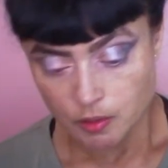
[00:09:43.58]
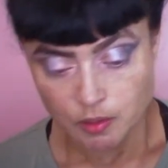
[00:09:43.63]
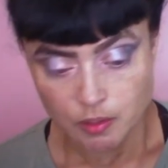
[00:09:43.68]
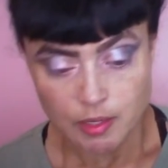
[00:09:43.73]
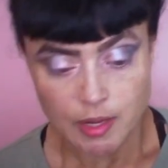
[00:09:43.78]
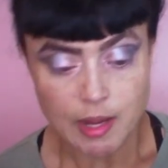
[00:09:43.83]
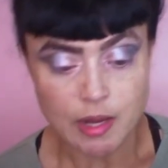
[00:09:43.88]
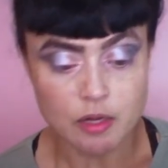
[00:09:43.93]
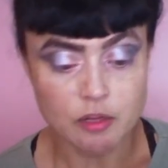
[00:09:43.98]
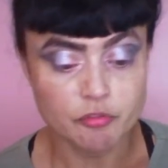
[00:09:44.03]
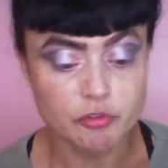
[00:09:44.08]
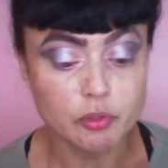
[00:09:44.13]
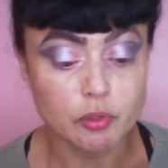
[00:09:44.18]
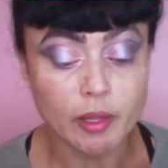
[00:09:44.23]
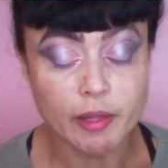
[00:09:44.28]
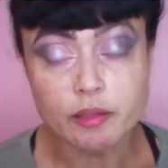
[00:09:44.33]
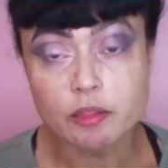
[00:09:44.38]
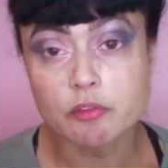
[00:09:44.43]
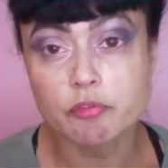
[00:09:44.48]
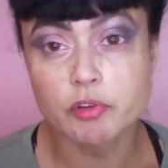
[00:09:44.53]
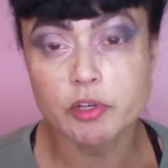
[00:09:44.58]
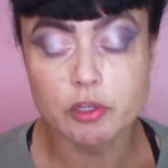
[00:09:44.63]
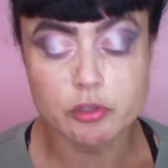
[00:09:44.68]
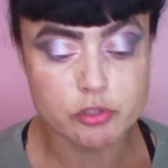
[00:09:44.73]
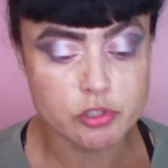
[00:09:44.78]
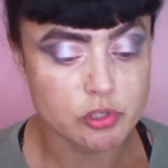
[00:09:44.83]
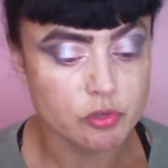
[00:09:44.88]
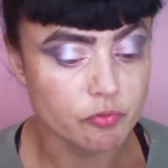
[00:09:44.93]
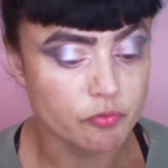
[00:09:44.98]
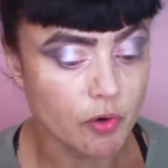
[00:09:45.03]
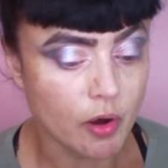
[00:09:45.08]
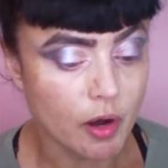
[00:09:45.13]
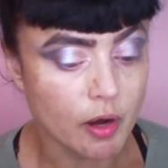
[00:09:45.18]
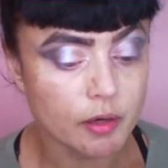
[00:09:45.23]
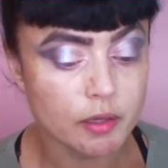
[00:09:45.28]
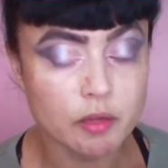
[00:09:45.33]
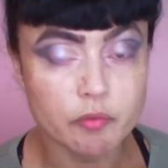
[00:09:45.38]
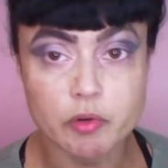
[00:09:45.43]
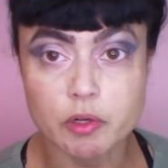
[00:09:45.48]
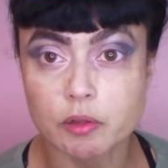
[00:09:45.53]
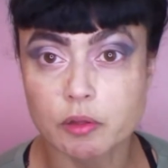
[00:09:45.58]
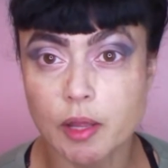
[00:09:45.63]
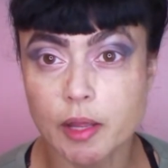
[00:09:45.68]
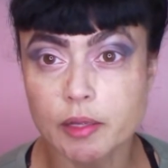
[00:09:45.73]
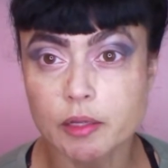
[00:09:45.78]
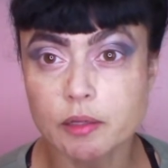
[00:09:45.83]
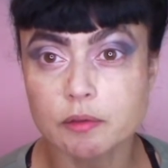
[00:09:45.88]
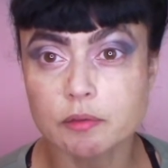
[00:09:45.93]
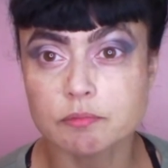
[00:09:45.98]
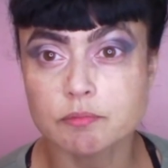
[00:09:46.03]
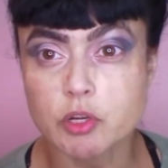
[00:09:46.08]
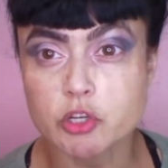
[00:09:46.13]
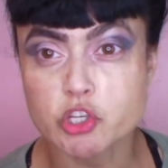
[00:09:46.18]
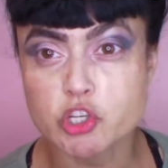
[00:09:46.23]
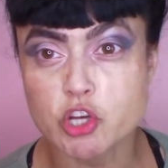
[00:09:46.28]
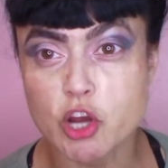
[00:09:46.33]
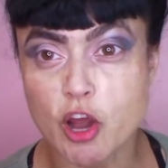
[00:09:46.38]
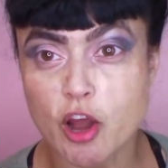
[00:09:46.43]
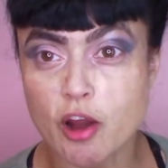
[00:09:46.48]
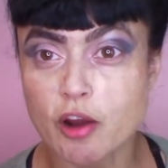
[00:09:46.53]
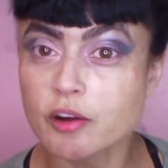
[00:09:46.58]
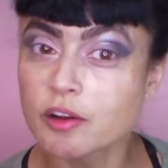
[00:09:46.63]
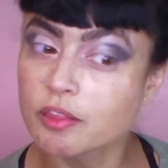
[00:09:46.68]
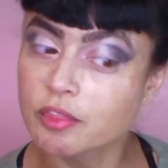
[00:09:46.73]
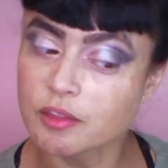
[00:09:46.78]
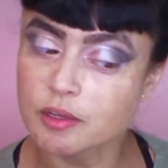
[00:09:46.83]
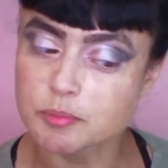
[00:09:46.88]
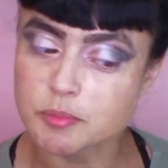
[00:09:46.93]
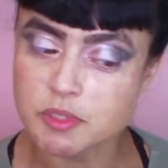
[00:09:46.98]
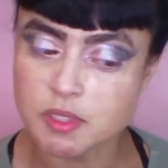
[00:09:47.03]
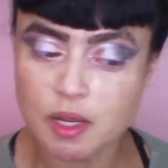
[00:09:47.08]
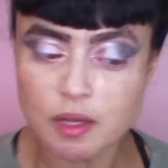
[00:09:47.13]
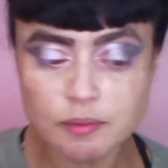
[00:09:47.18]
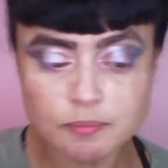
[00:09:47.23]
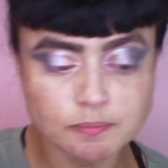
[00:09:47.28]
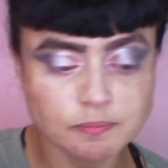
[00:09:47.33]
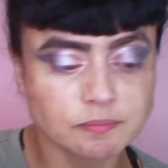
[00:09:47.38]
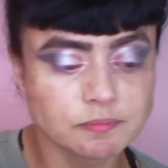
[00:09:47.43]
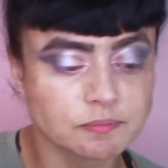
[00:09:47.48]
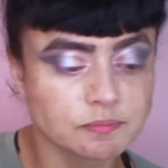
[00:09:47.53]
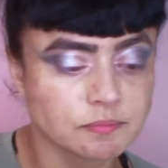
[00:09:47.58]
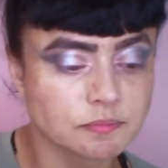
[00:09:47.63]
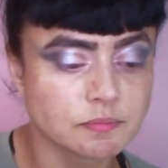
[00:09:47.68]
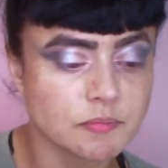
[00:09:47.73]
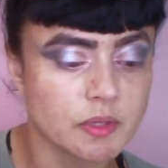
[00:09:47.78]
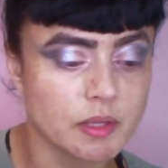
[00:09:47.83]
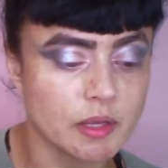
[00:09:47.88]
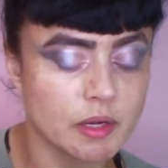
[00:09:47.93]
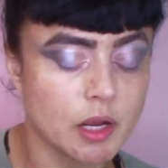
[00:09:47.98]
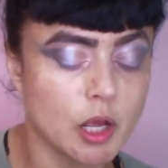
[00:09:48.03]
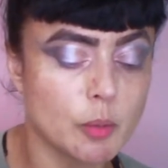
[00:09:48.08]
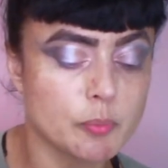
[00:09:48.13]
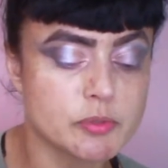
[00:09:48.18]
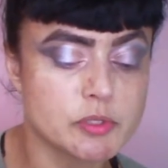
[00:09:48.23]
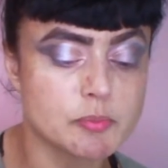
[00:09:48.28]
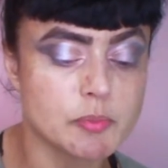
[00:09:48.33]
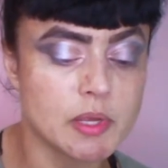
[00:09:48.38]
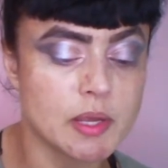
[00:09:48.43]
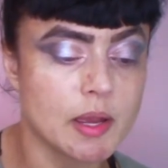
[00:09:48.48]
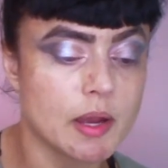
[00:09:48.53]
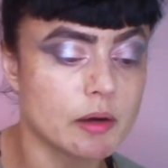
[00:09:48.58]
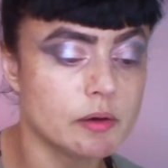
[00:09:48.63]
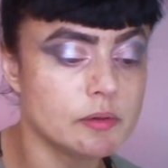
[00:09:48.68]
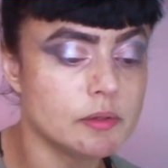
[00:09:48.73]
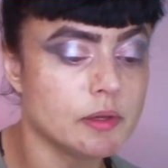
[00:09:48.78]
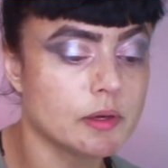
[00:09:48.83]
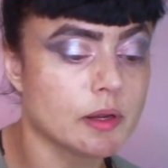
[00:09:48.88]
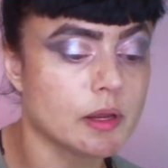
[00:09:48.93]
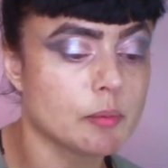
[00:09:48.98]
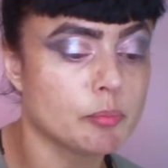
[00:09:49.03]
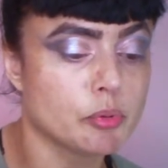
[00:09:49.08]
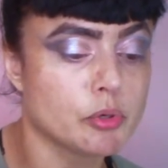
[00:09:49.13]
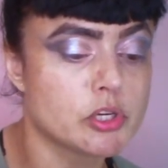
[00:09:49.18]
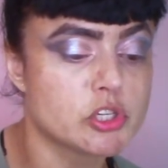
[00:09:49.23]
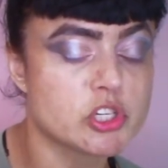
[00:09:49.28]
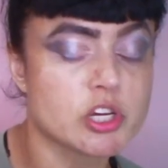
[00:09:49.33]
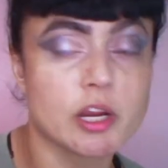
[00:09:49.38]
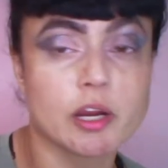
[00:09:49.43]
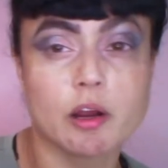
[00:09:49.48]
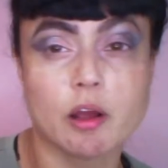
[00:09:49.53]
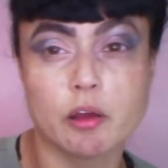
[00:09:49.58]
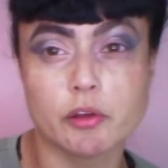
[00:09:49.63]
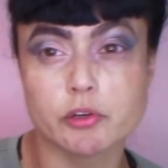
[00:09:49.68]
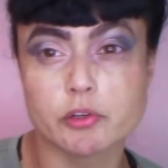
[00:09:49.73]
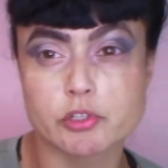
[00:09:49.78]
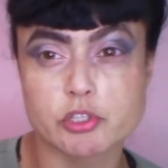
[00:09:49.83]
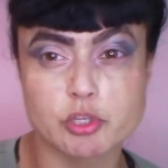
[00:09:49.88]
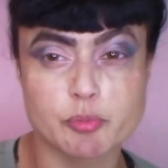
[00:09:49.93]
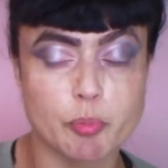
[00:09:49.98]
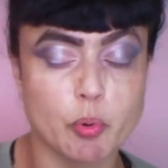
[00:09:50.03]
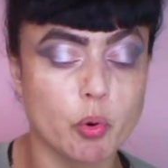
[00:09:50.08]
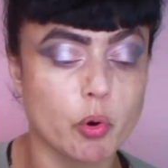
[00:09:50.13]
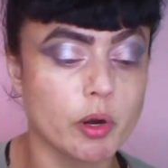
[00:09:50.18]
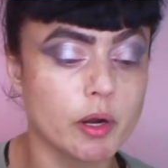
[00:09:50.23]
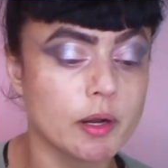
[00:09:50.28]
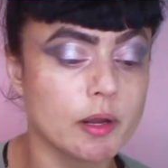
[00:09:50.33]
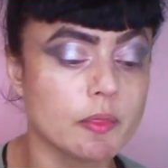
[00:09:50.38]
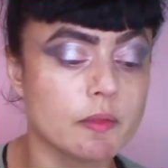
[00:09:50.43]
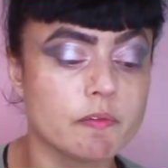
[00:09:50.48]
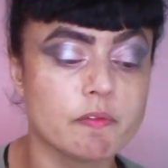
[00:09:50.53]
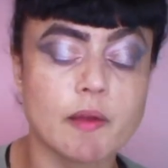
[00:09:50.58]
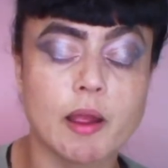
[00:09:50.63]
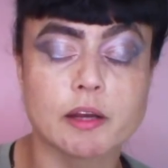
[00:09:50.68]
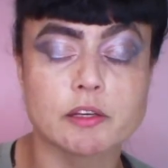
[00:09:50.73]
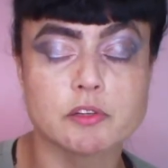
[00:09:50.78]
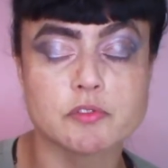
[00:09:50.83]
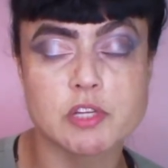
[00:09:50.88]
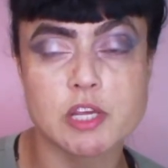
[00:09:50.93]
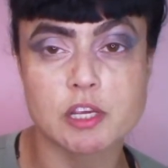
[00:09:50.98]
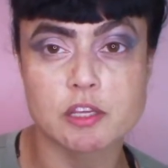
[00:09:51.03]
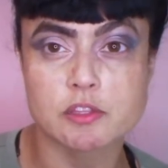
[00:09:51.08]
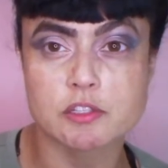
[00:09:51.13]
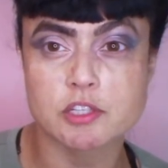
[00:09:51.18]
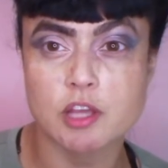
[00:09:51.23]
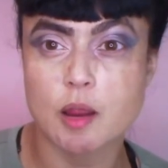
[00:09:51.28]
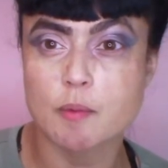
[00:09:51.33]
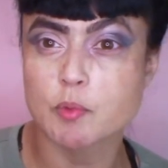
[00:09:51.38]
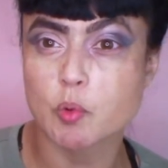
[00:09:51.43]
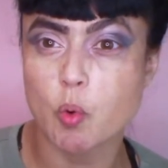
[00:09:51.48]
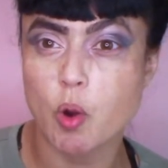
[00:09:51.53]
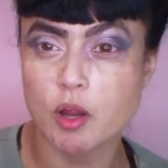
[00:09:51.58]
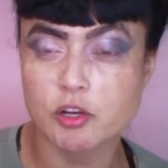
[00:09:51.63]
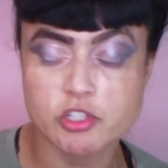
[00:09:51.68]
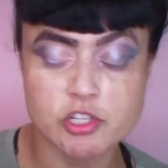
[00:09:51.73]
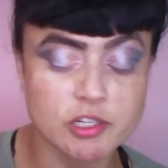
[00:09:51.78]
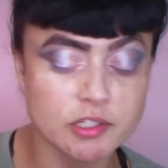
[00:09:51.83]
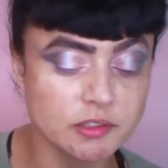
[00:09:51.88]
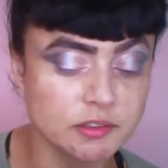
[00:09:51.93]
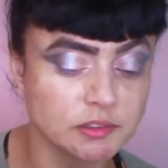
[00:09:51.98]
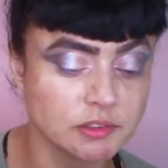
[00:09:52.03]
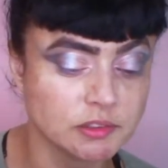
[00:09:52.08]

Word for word: And if you like the video so far, give it a like, a share, and a thumbs up. It helps me out, and I appreciate all your support and the fact you've taken the time to watch it.